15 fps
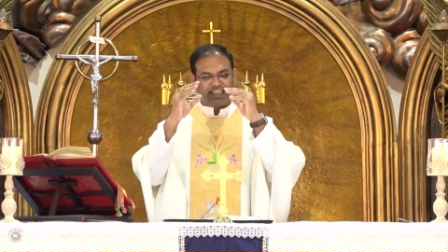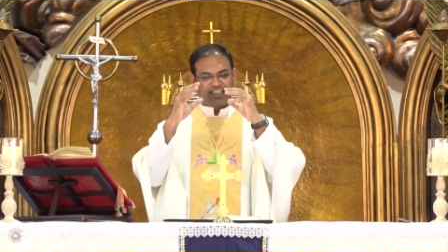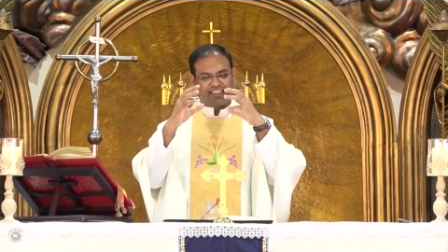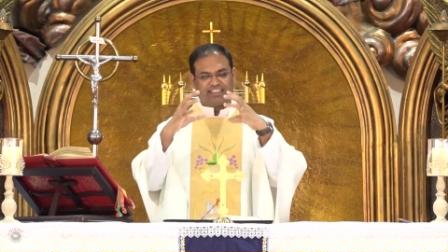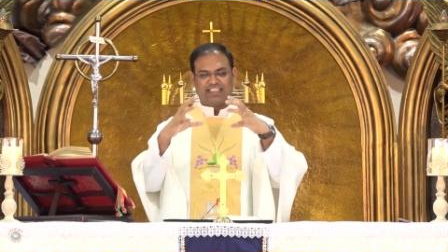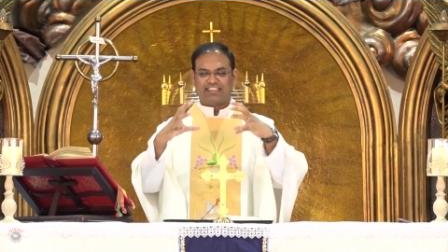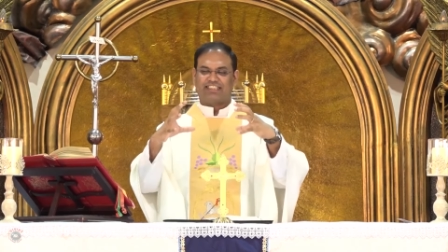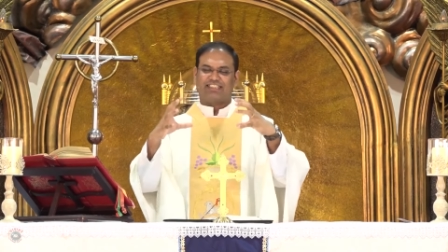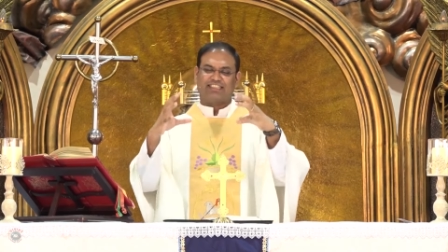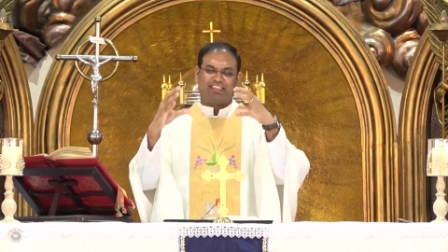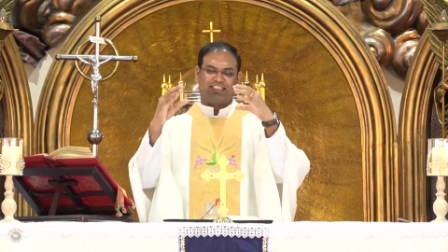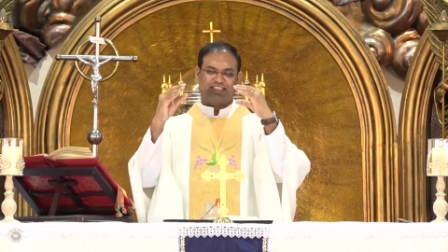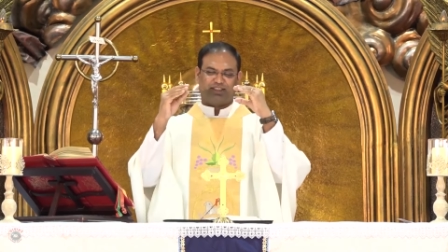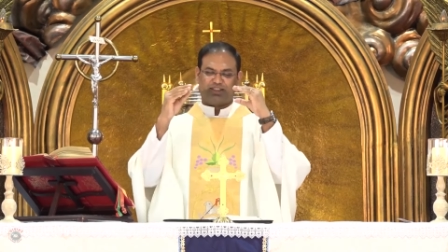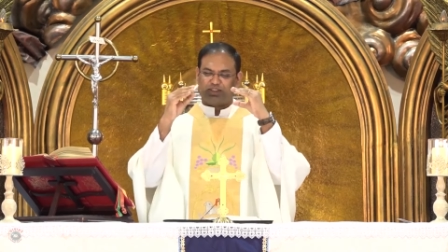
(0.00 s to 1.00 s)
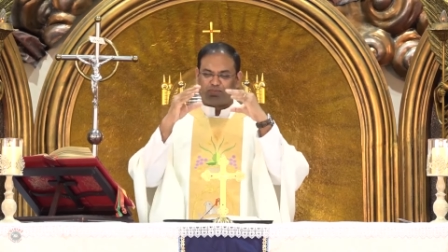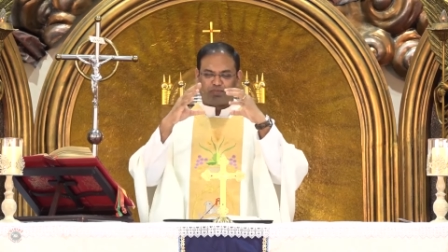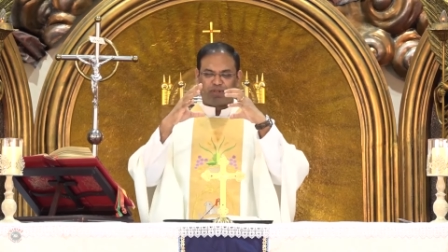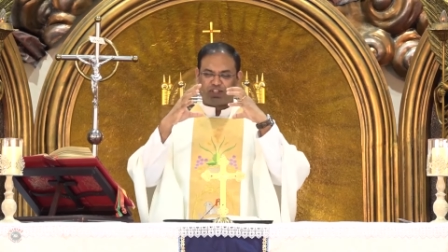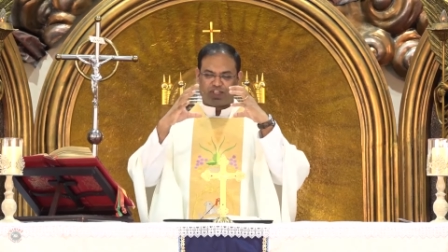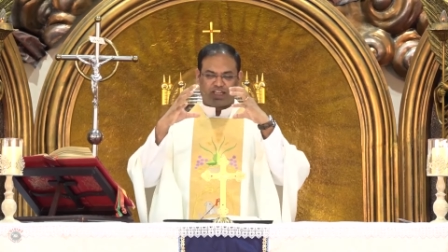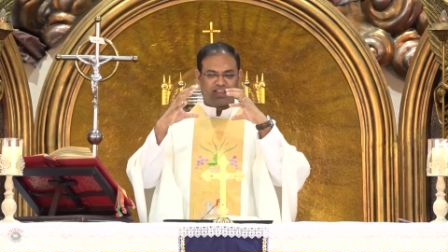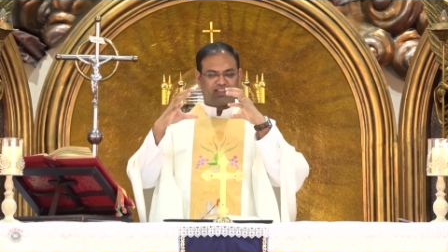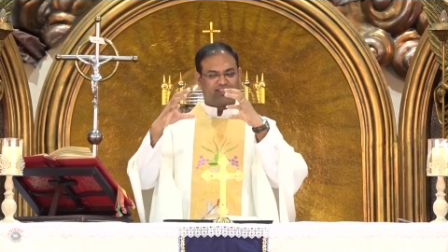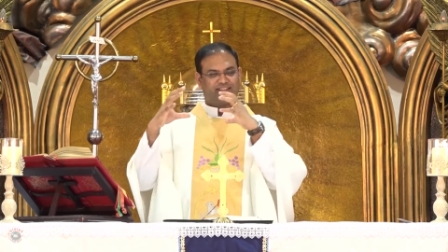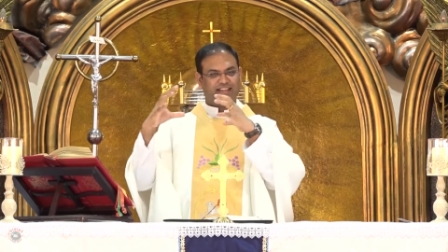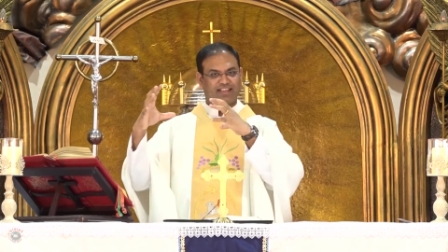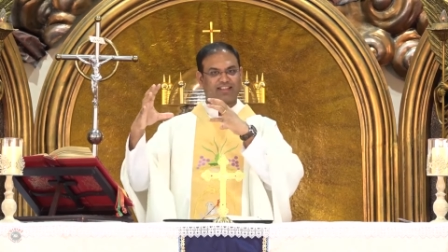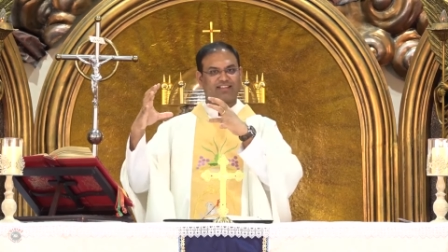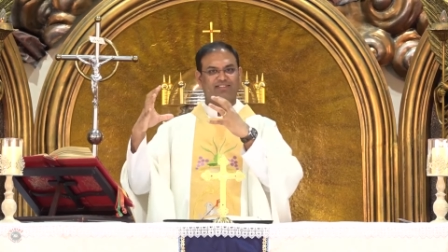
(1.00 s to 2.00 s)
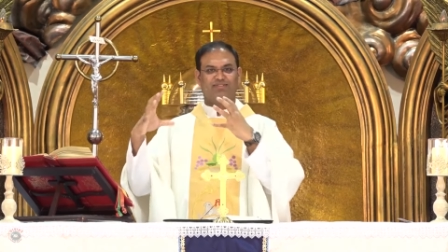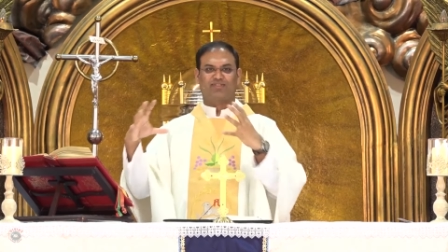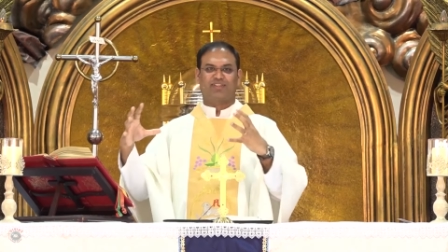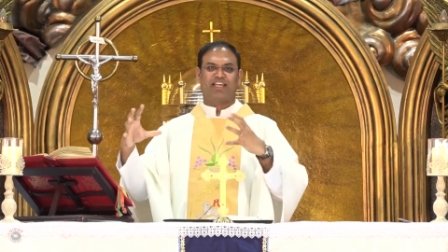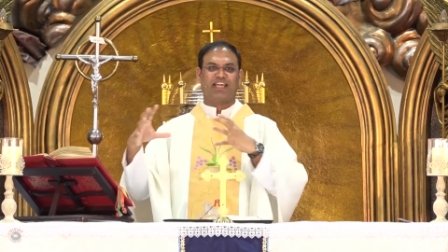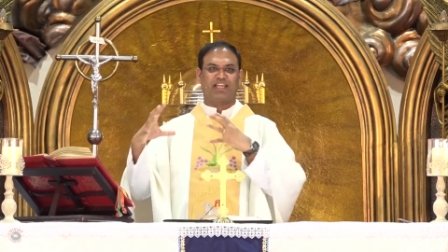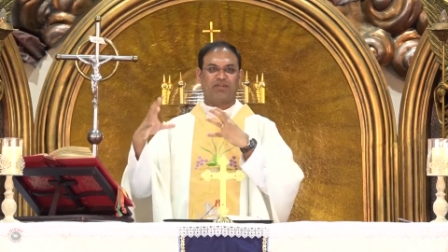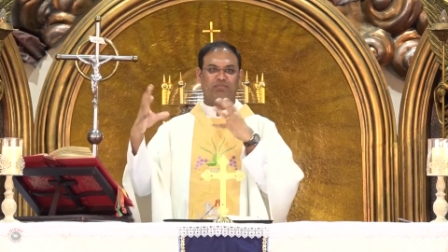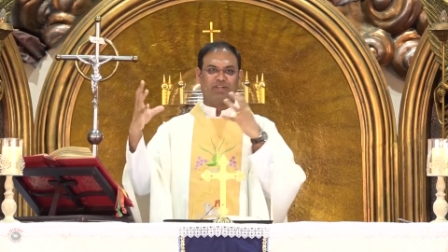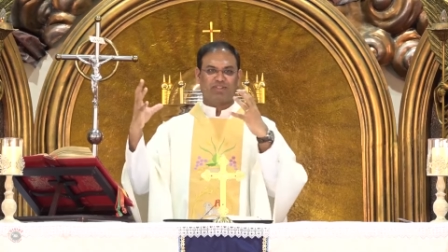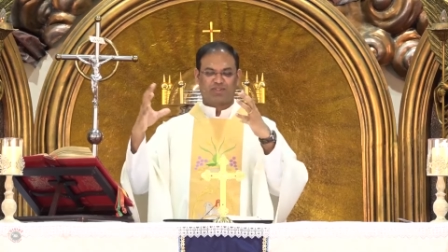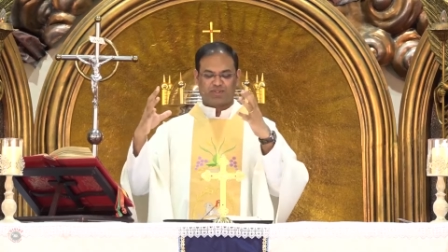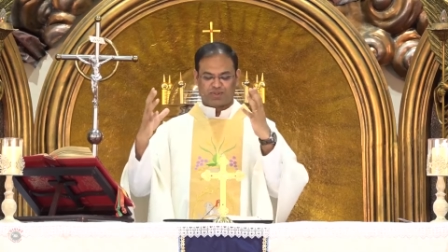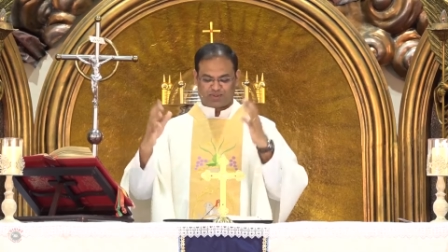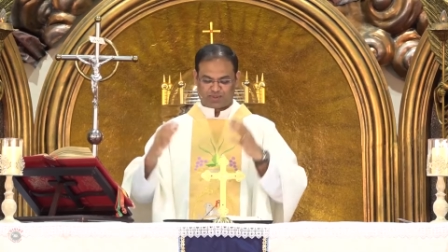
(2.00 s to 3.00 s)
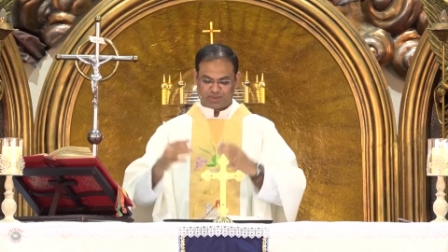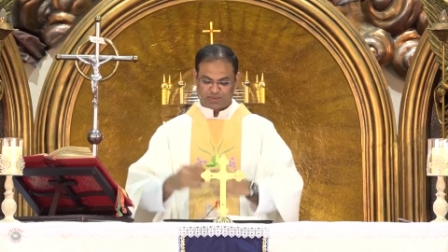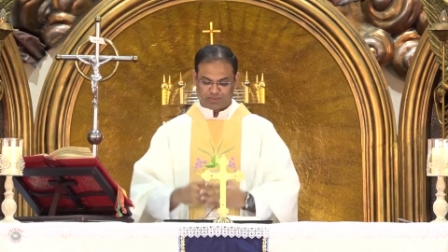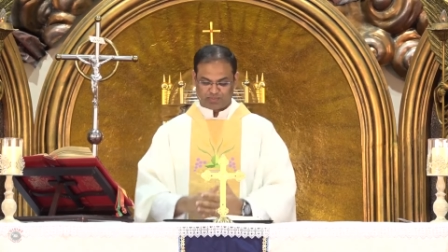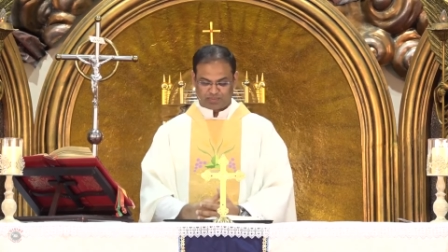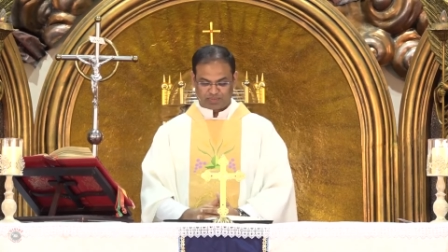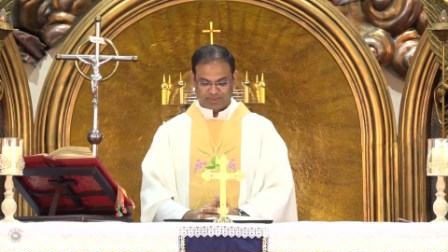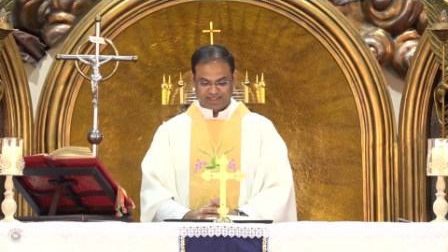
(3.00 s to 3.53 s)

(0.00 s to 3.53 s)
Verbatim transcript: uh, that uh, special thing, nine months or so.